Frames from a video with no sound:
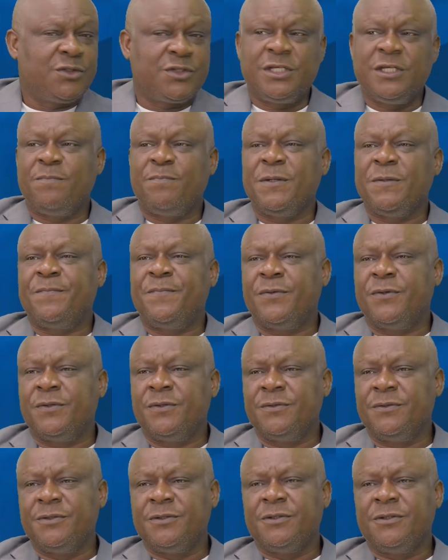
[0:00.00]
You see
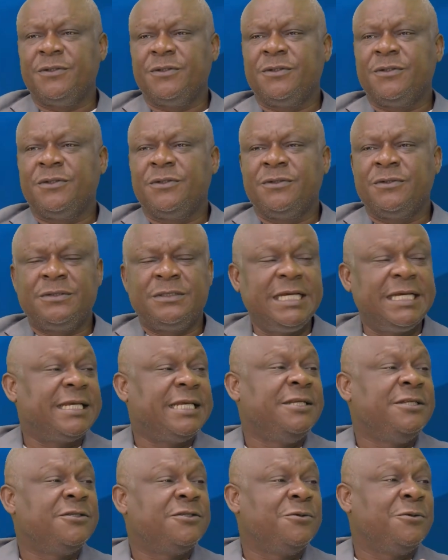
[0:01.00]
people
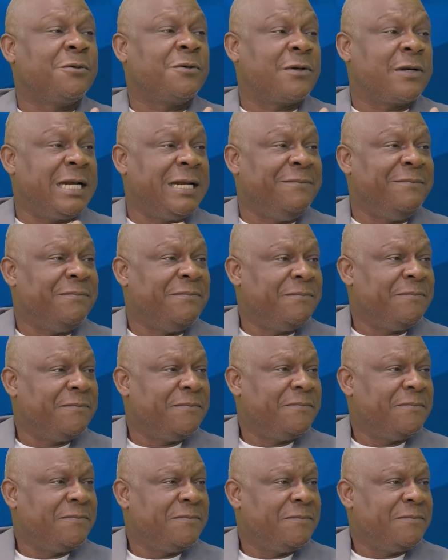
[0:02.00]
taken to crime
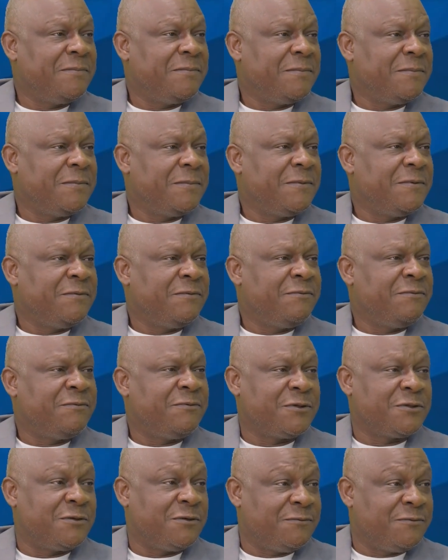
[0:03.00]

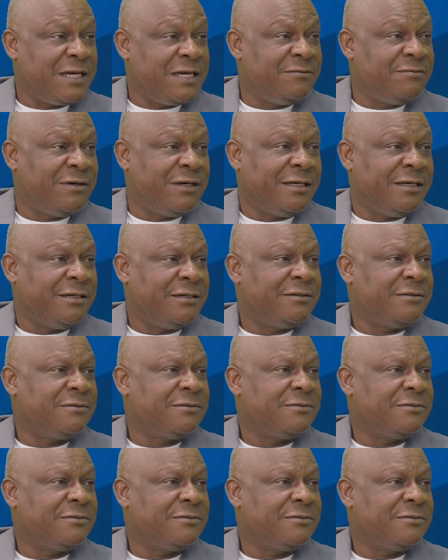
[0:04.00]
for survival.